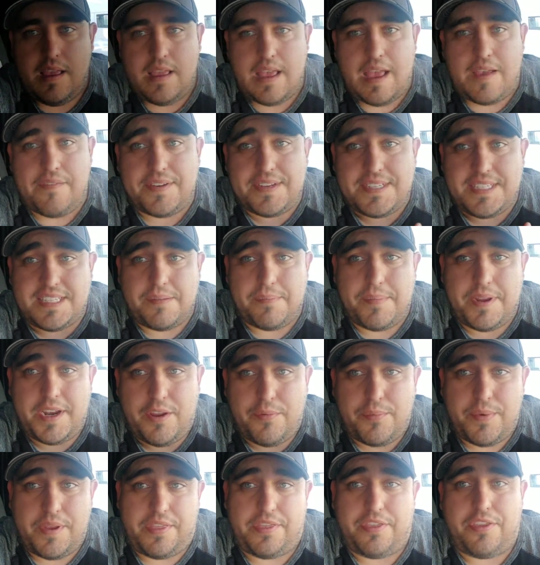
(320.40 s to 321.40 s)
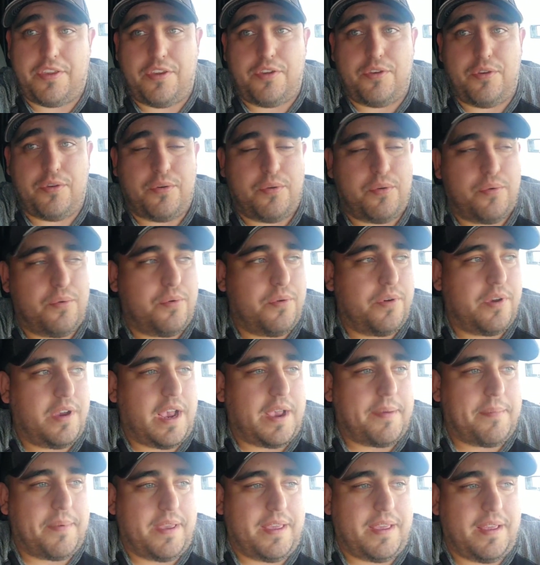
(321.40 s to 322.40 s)
Having somebody with you,
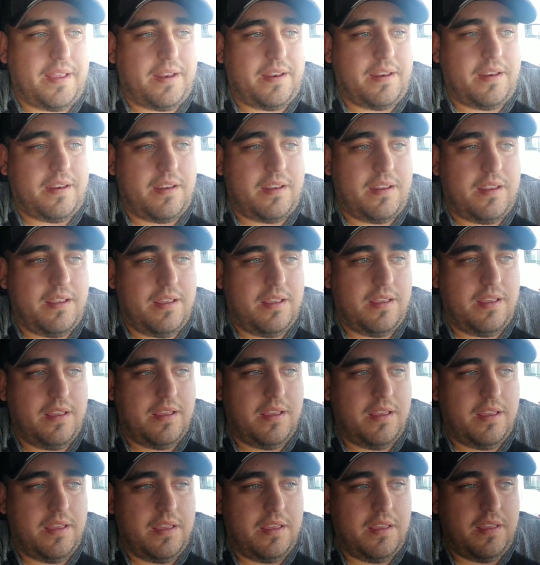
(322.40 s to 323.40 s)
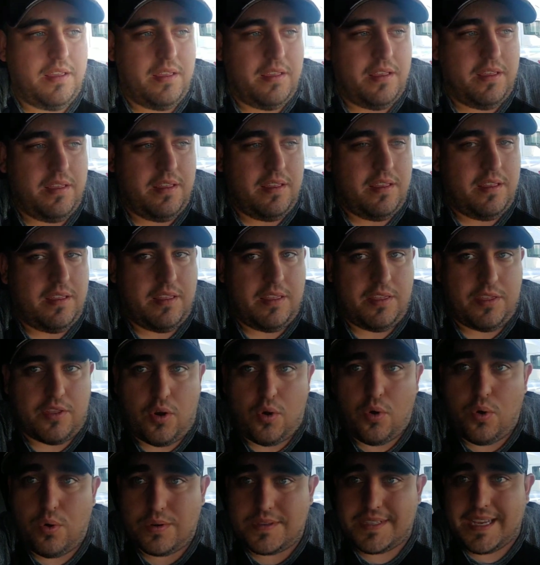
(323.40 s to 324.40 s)
I mean, the
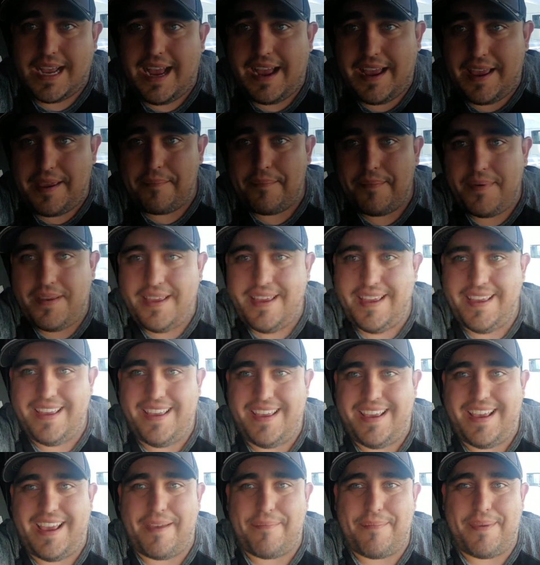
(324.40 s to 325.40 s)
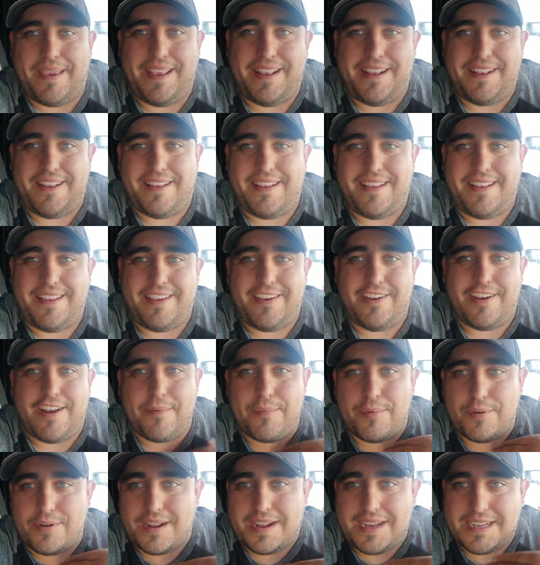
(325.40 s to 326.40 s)
whole time, I mean, you're
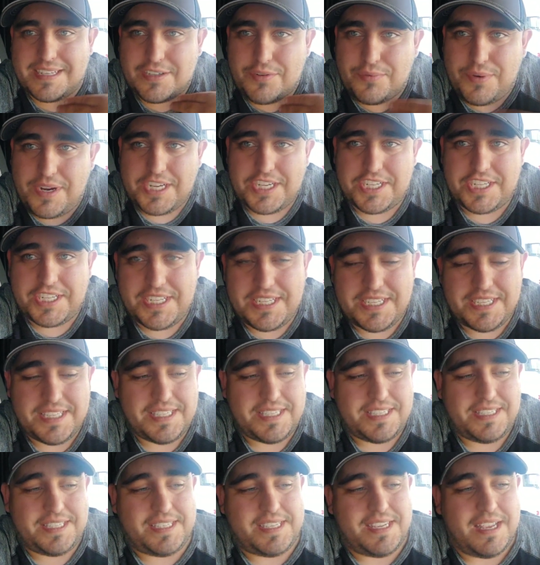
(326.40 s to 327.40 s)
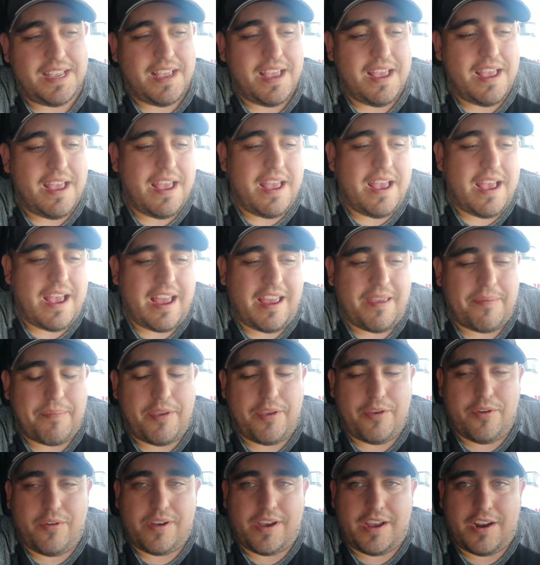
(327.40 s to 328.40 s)
able to ask questions. I mean,
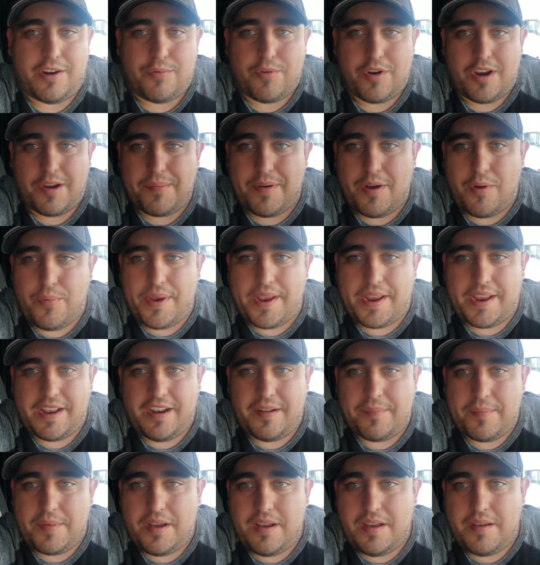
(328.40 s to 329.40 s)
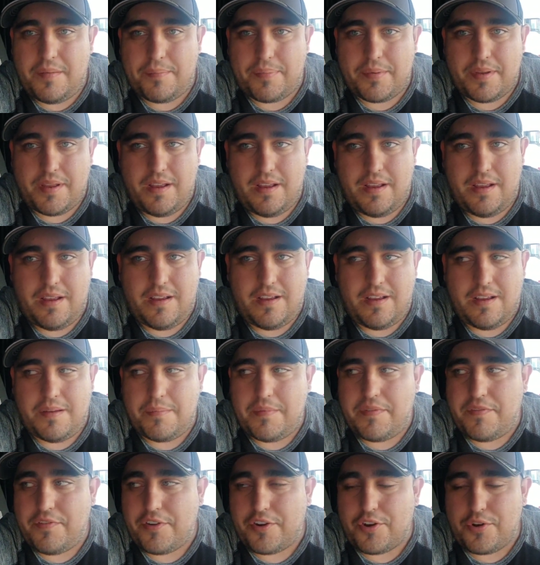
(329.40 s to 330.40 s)
you don't got to worry about waking them up.
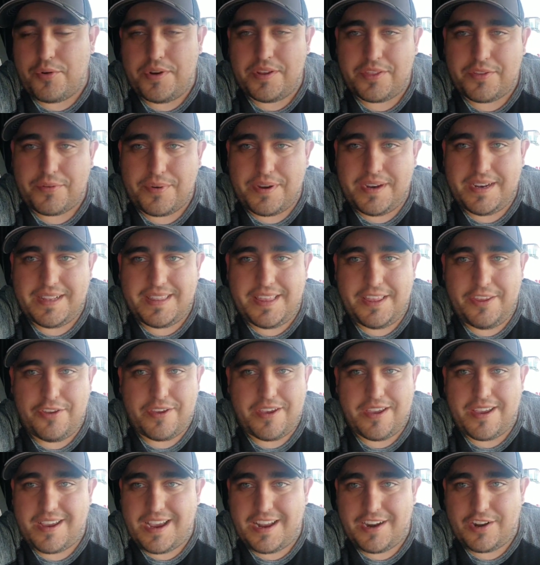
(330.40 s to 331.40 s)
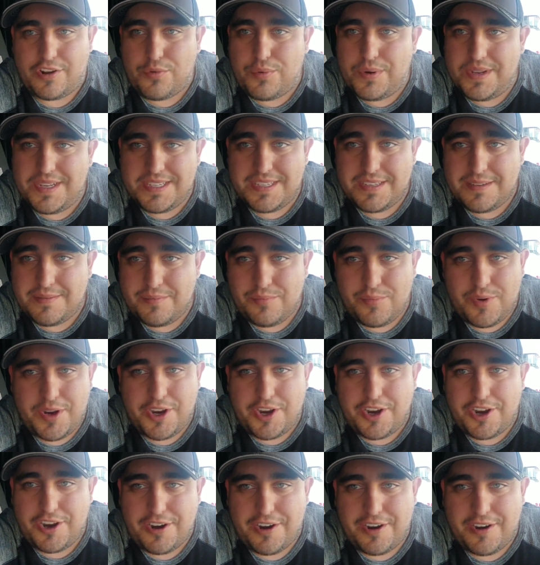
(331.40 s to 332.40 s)
If you're going through anything, you can kind of quiz them while
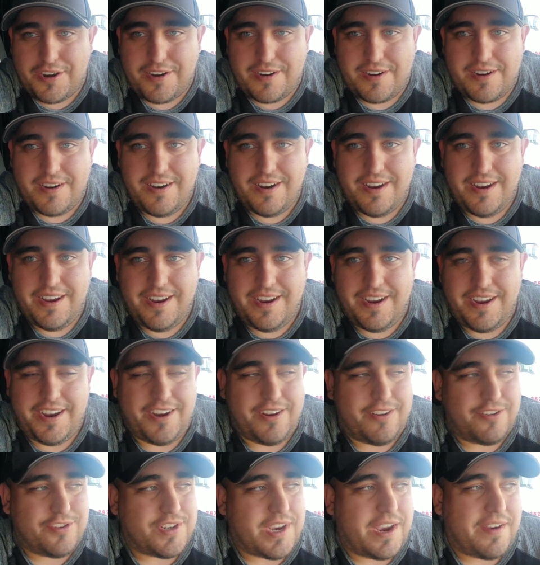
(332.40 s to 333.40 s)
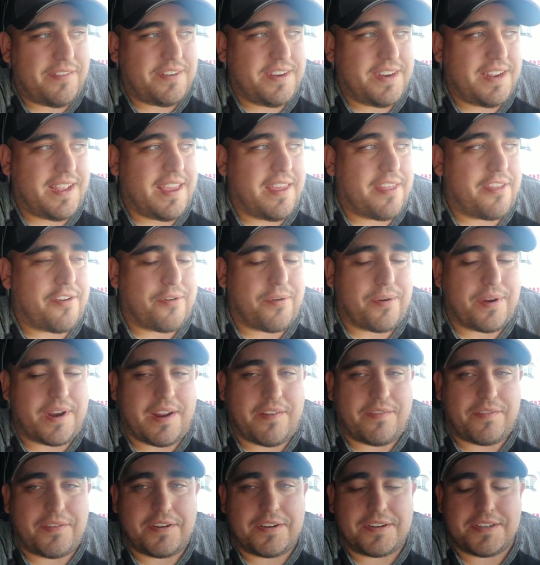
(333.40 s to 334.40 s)
you're, you know, driving together or
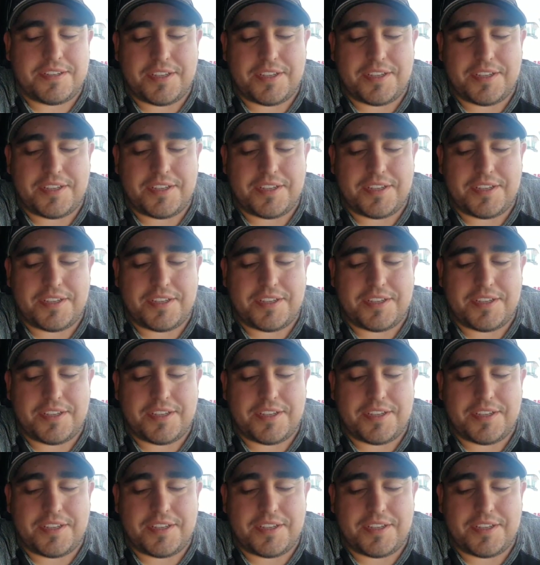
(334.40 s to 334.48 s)
whatever.